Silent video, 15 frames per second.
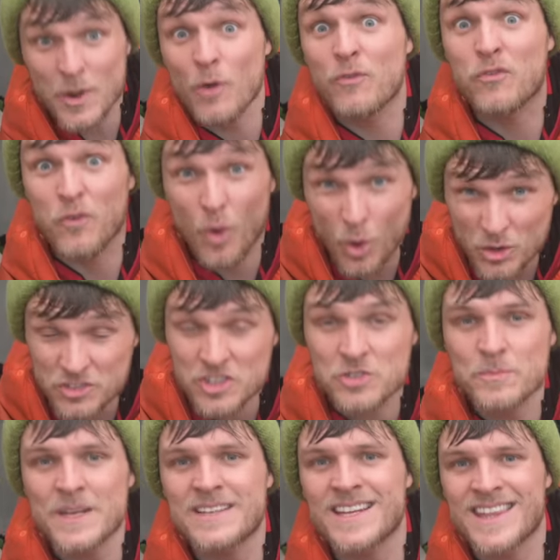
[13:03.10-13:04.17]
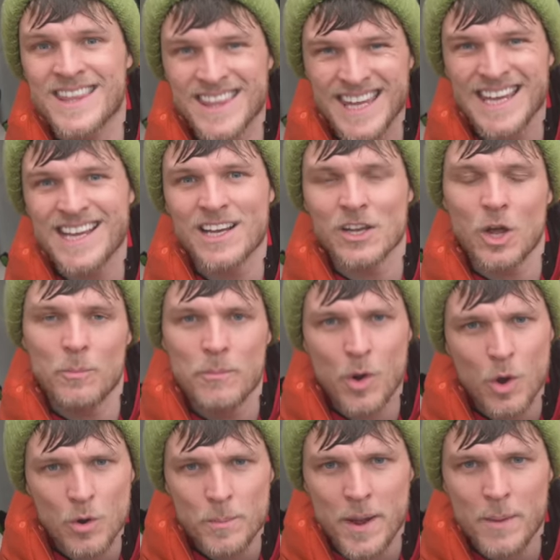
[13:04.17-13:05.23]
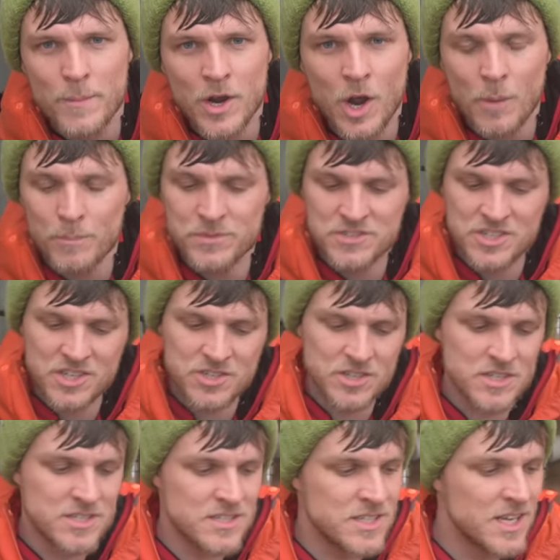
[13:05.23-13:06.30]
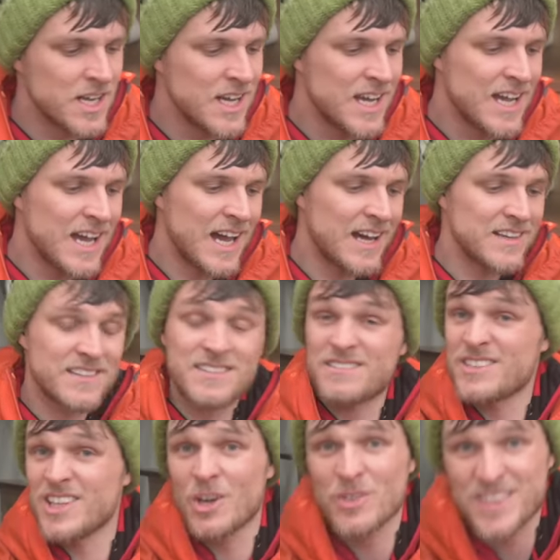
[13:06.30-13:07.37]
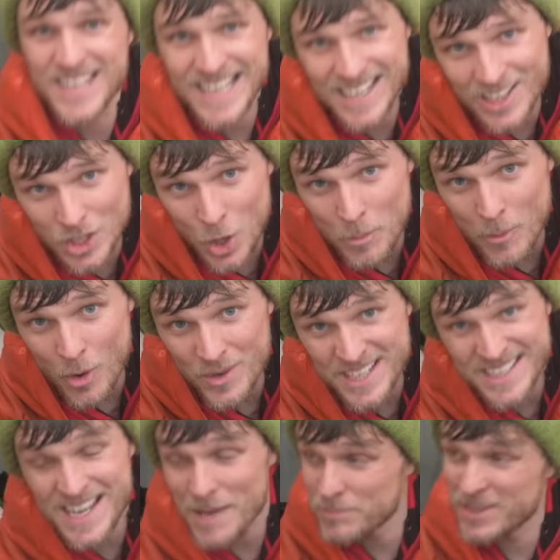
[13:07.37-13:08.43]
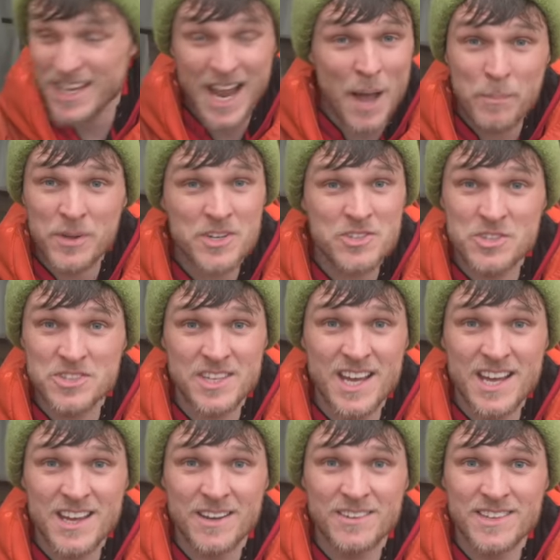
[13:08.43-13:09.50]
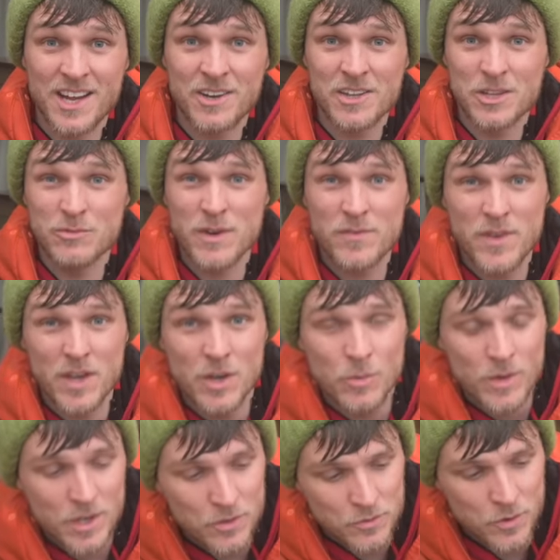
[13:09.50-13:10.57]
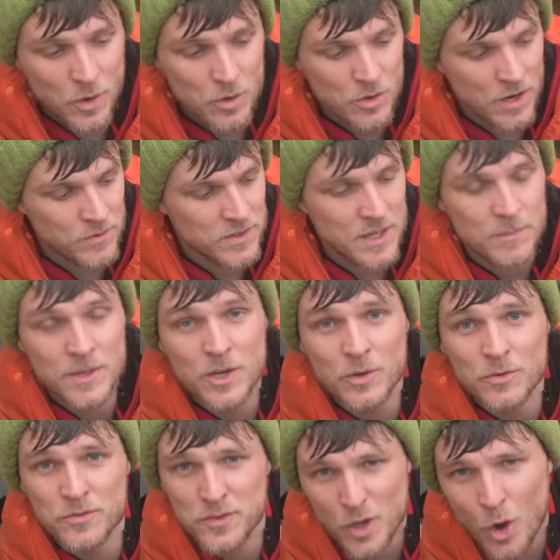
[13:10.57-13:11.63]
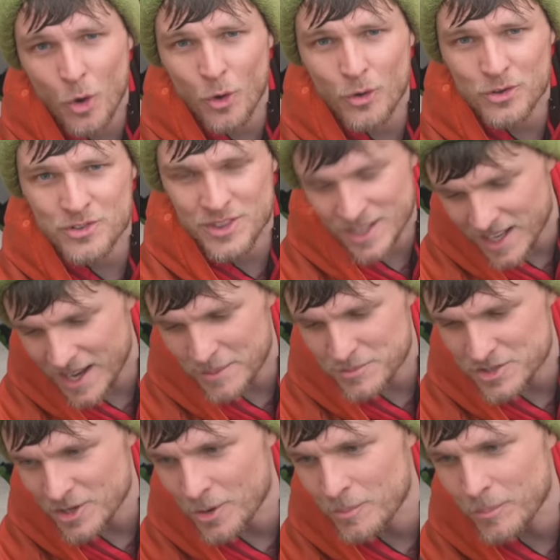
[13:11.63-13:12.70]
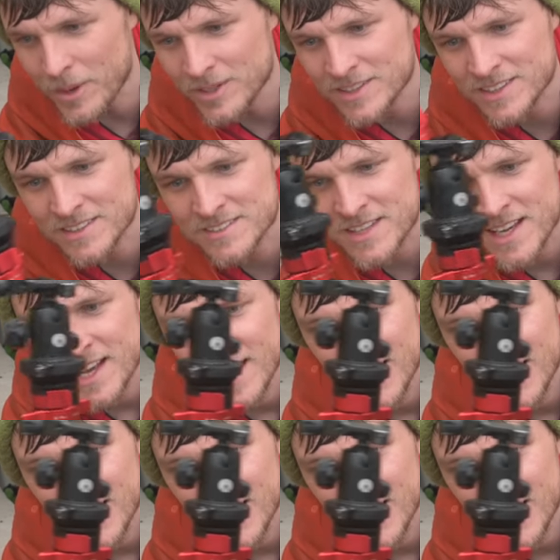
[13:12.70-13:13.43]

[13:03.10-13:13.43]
me or forces me to think a lot more about my compositions and, you know, think a lot more in depth. It happened just there down at the river when I was photographing them little fjords, the limestone boulders.